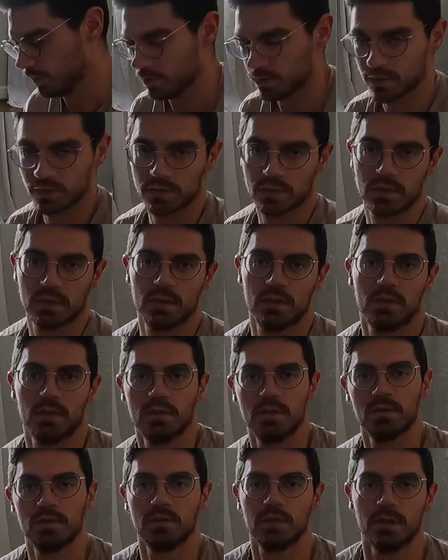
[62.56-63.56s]
First,
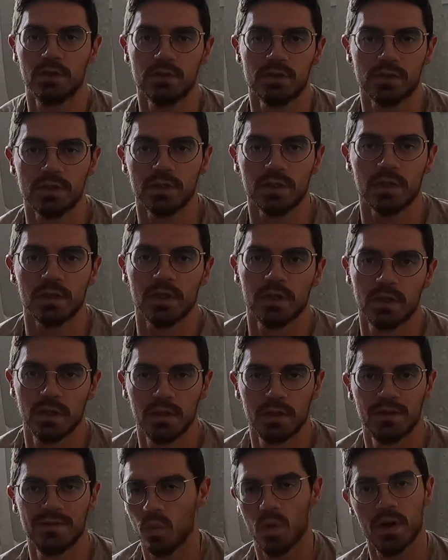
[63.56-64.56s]
we're gonna drill
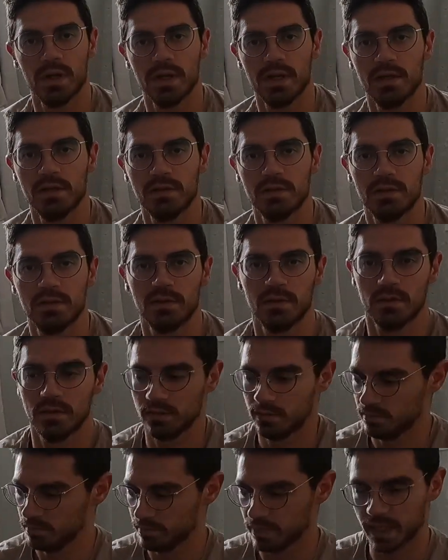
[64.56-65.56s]
1/8
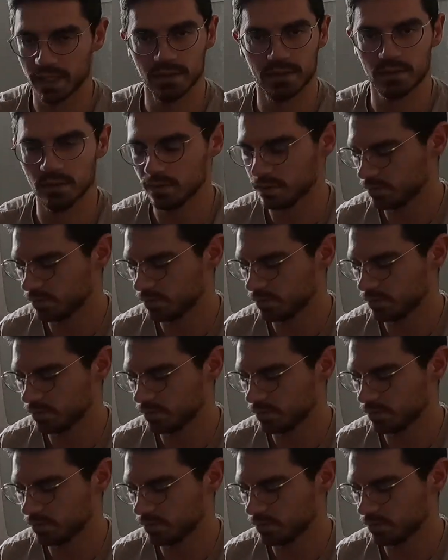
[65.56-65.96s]
pilot